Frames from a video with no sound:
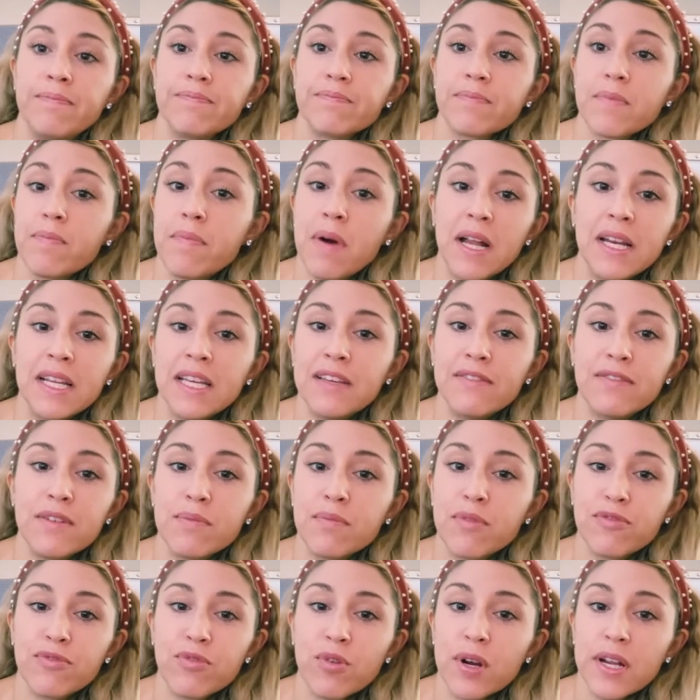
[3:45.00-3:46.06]
but even
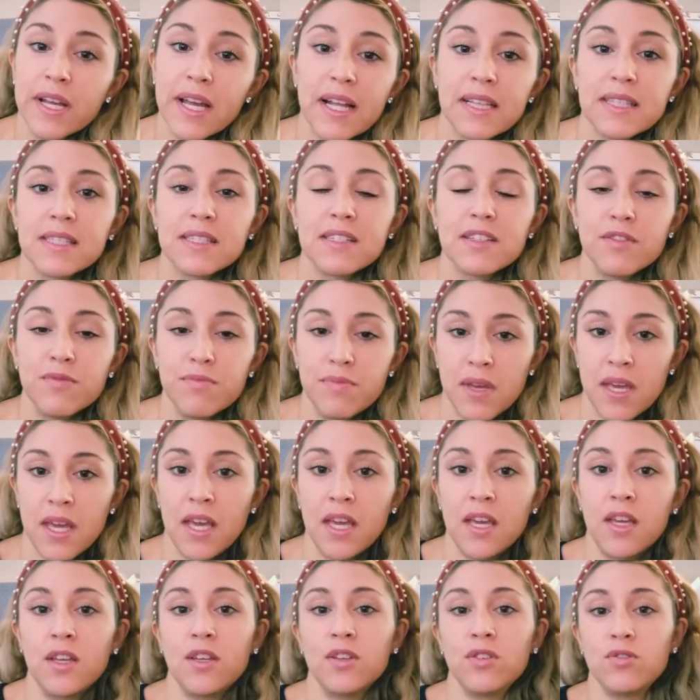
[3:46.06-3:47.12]
before it gets to
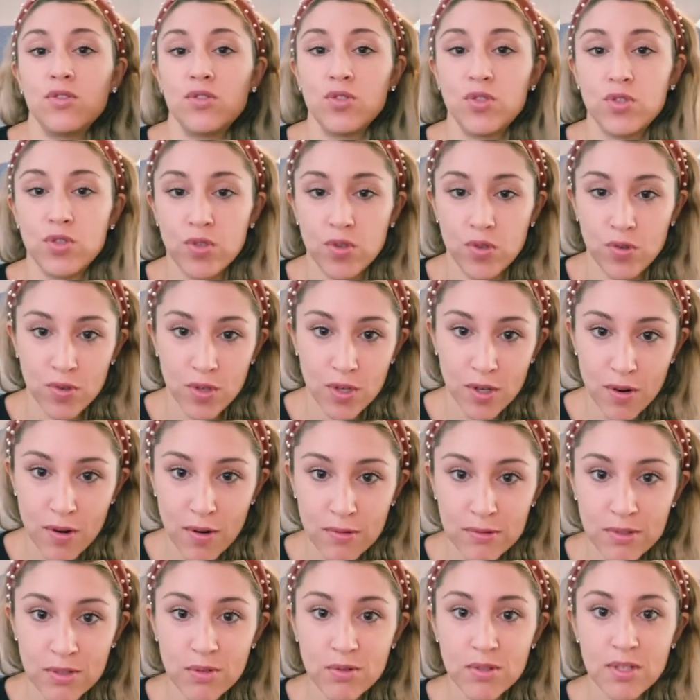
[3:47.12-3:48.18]
me, do your
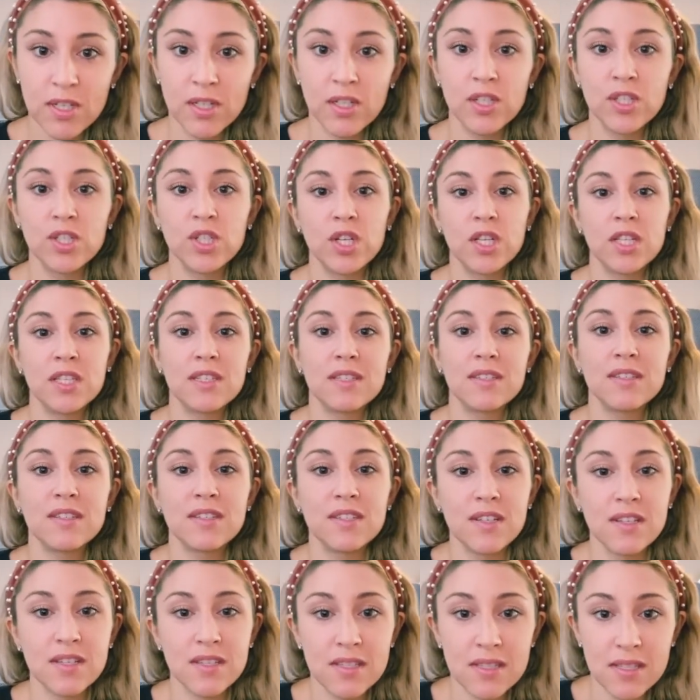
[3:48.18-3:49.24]
own due diligence
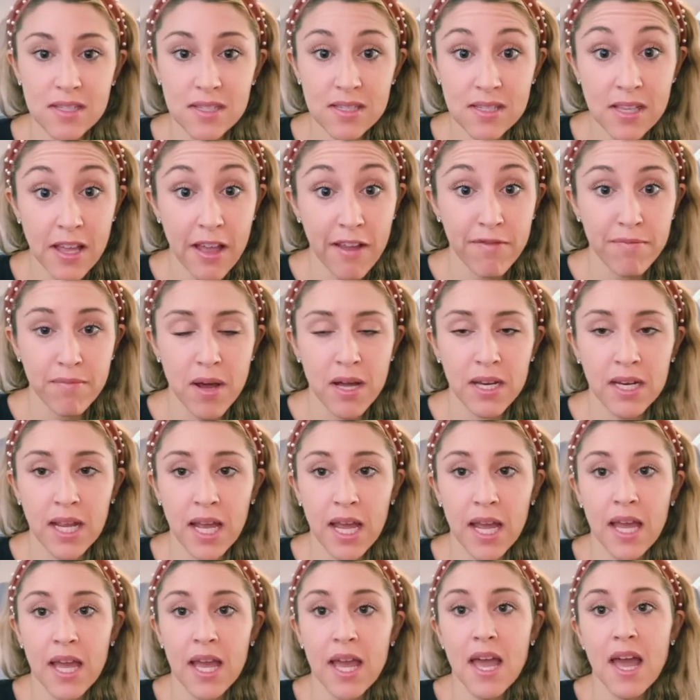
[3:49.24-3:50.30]
to save
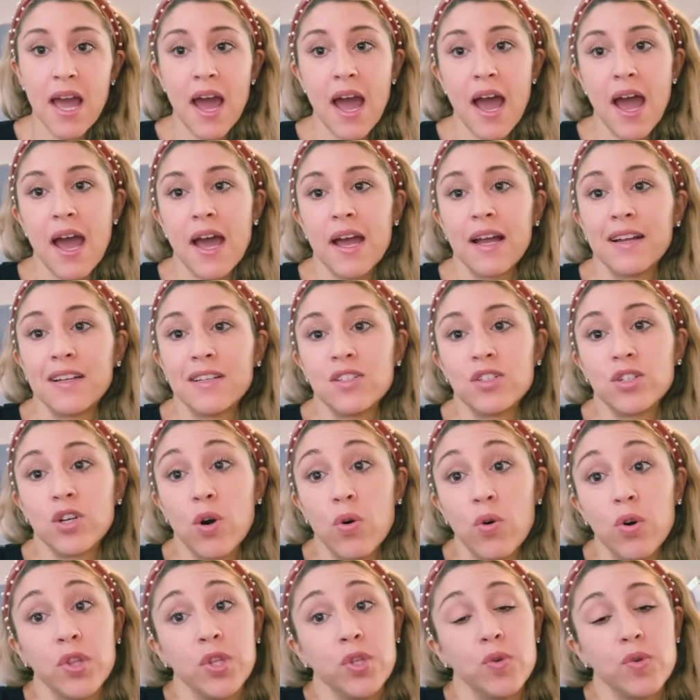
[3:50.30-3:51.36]
money and go
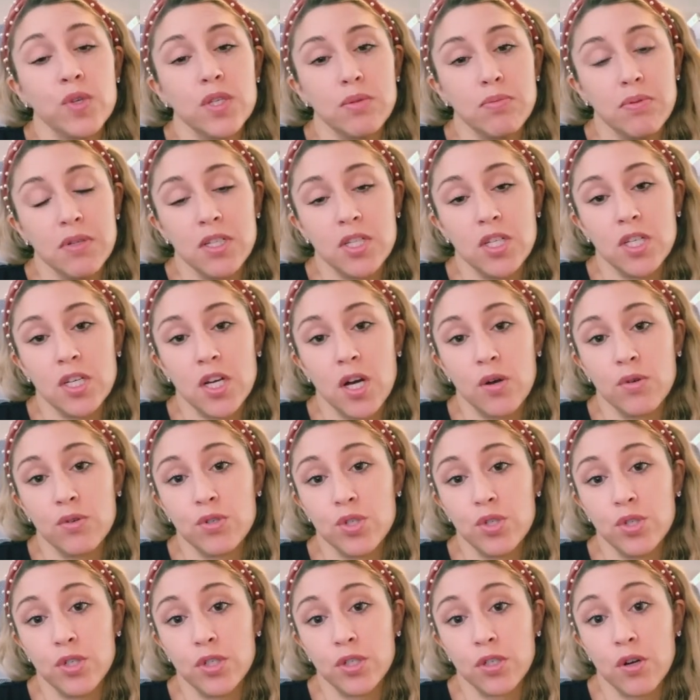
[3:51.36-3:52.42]
on the USPTO and
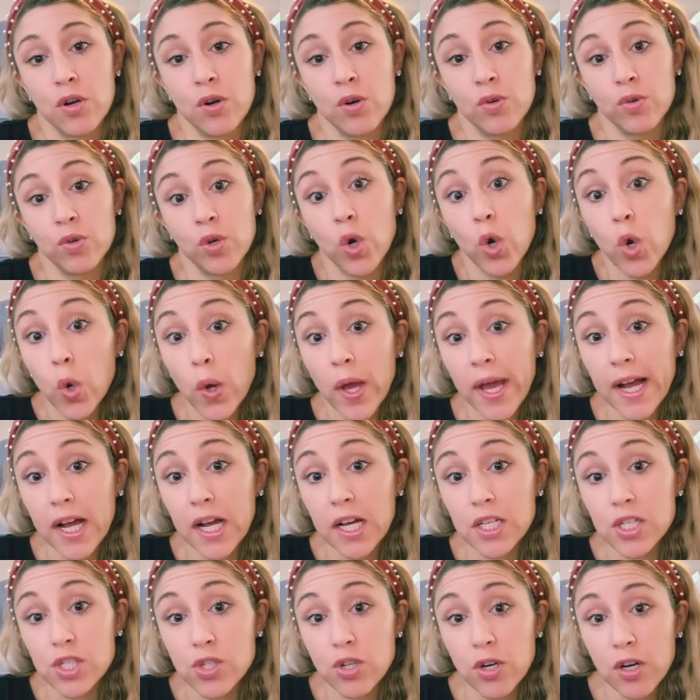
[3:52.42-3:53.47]
do your own quick
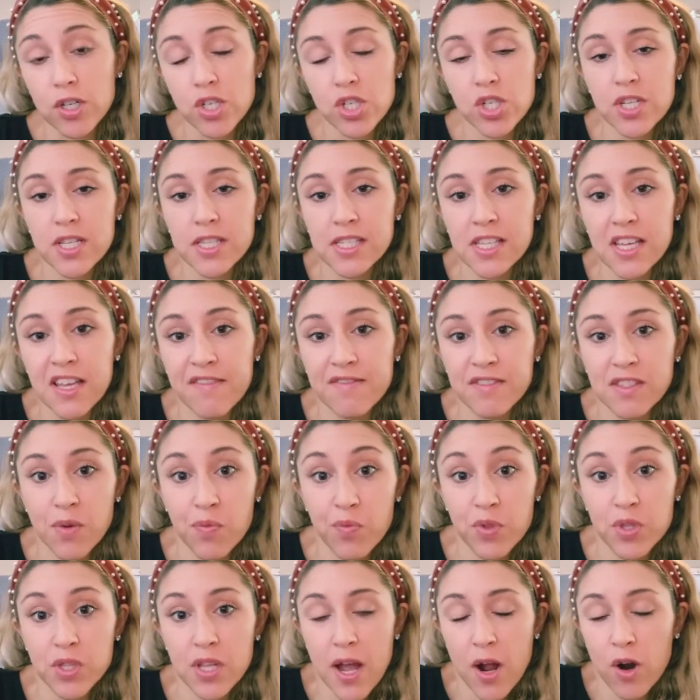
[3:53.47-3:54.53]
search to see if
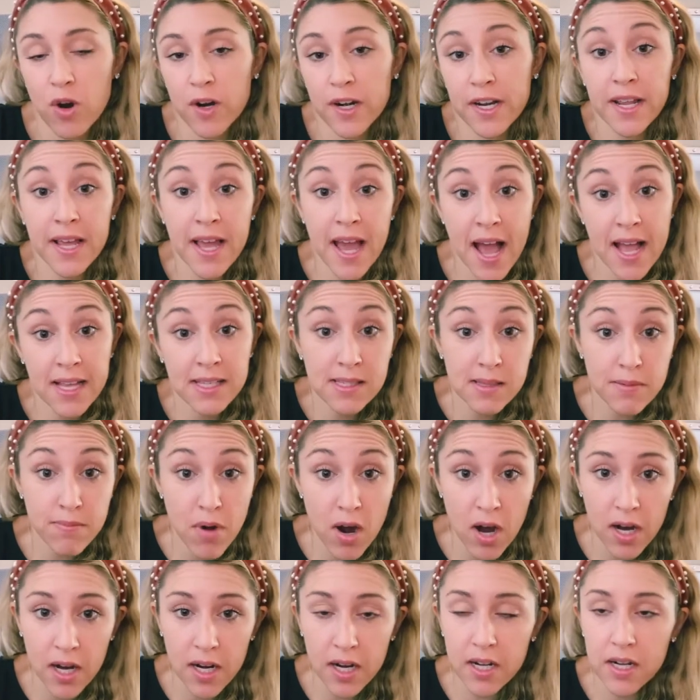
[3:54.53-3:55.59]
someone already has the
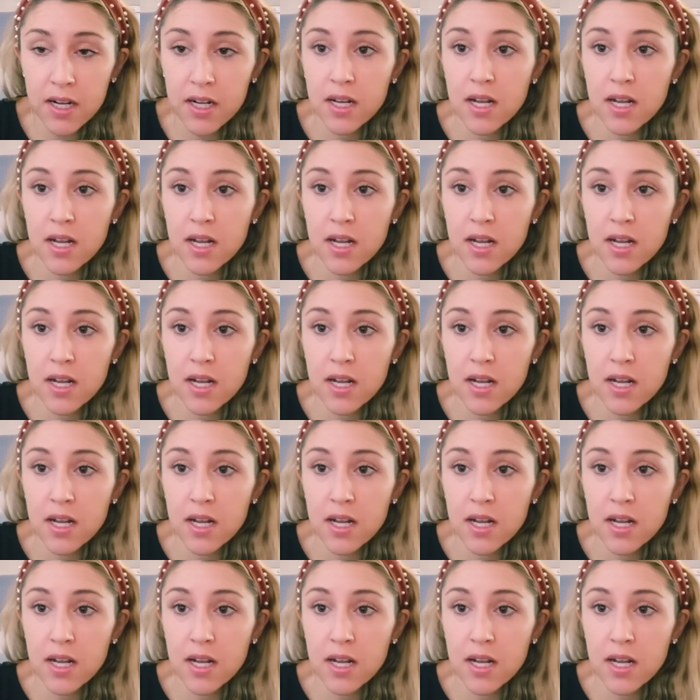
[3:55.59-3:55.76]
mark.